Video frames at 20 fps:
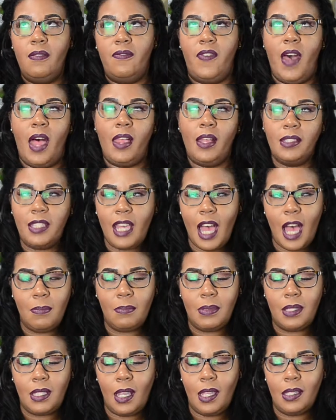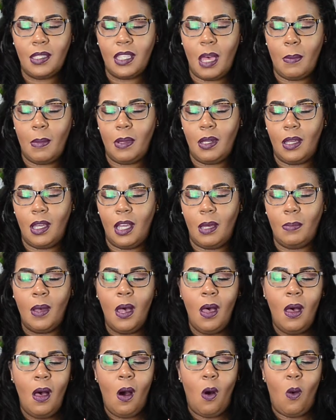Valentine's Day is coming up.
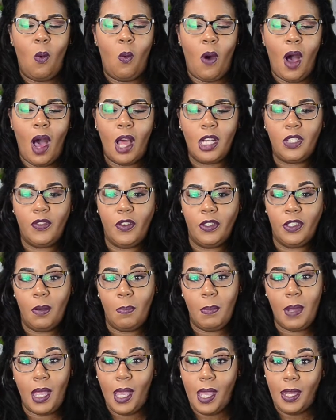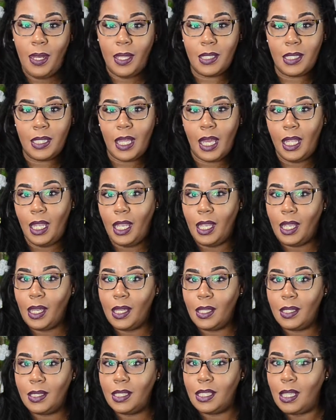A watch for your man is like
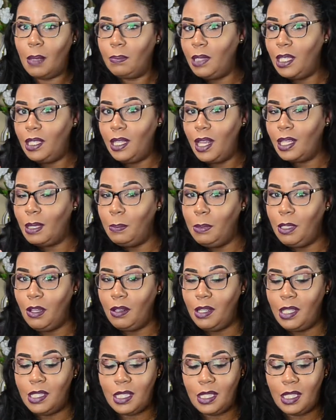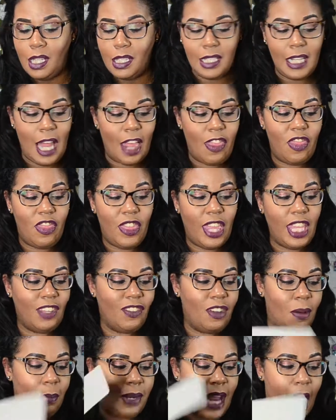something that could be on his list. And I think,
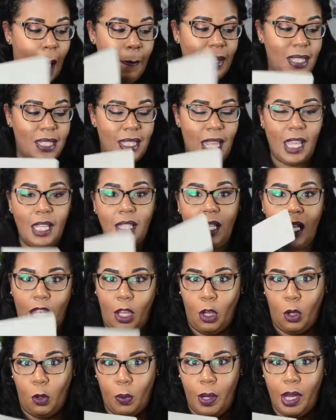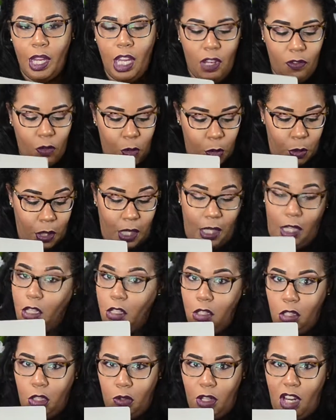if I'm not mistaken, they engrave, or you can
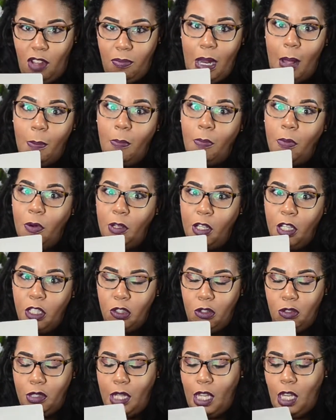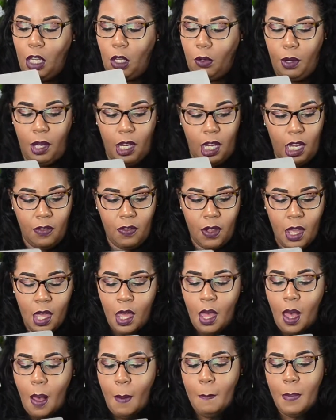get it engraved, but I'm pretty sure they engrave.
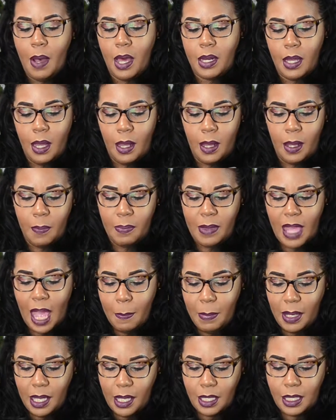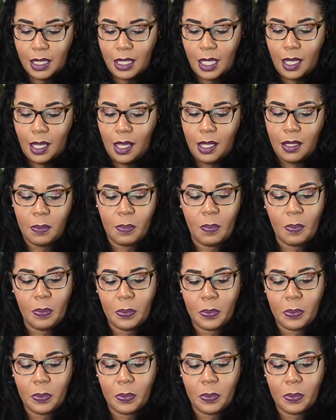But that being said,